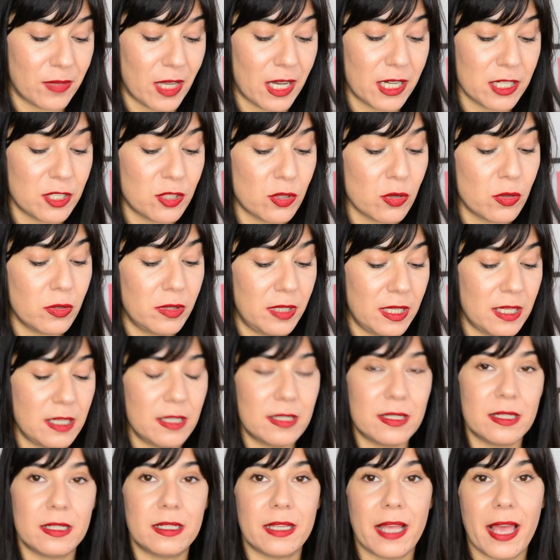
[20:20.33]
I saw
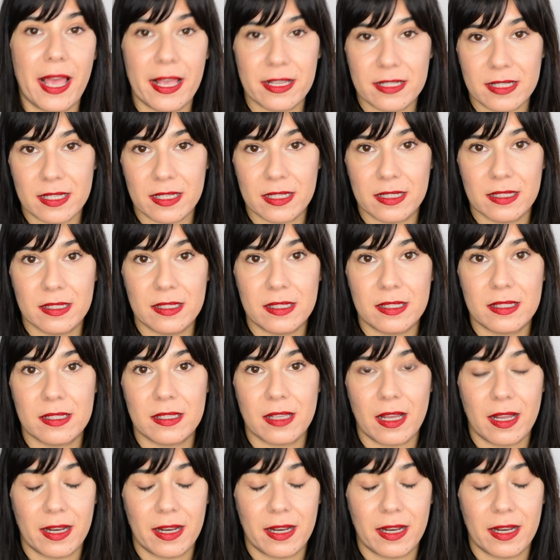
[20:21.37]
these at Essence,